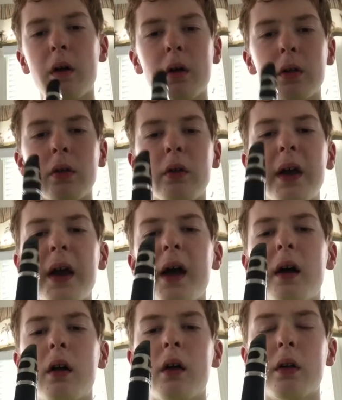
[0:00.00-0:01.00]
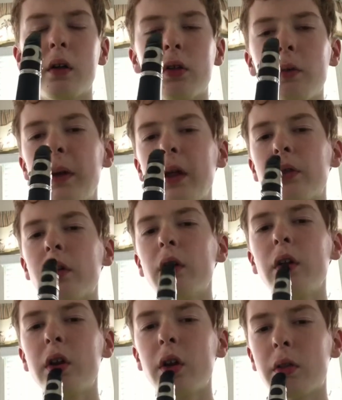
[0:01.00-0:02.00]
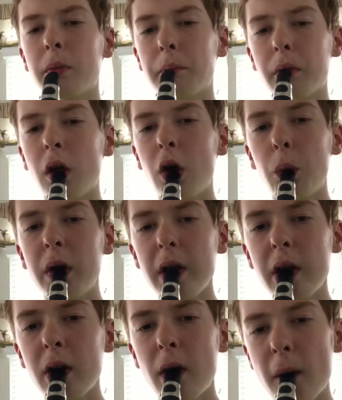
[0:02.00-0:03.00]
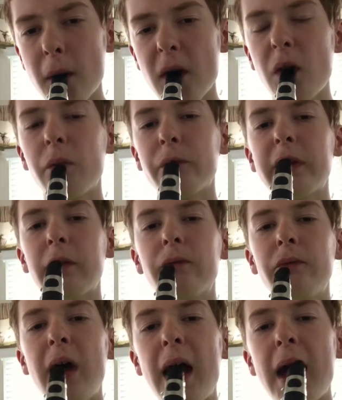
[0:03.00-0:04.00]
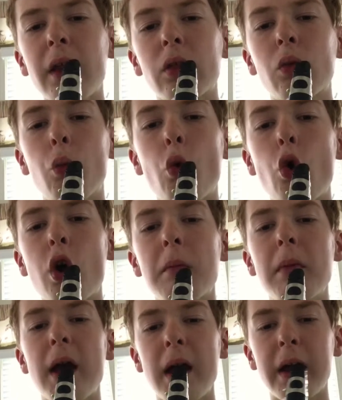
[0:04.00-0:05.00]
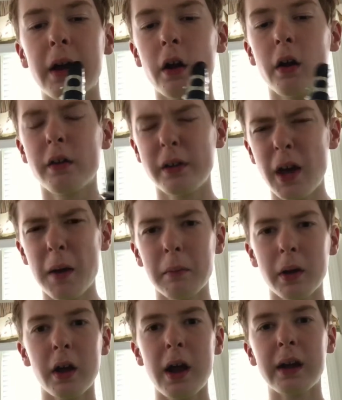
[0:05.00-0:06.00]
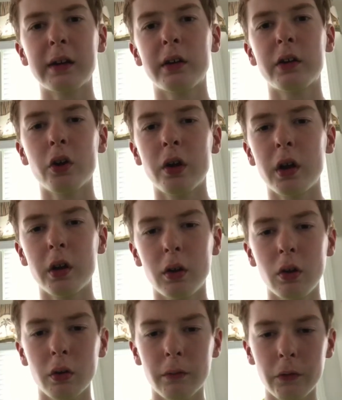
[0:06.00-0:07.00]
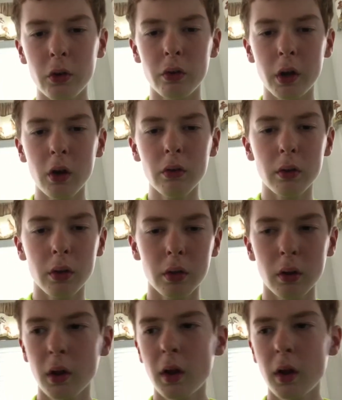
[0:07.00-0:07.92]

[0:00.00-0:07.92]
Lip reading: So yeah, so basically you just blow in the fast, warm air. Now I'm going to actually show you how to do a few notes.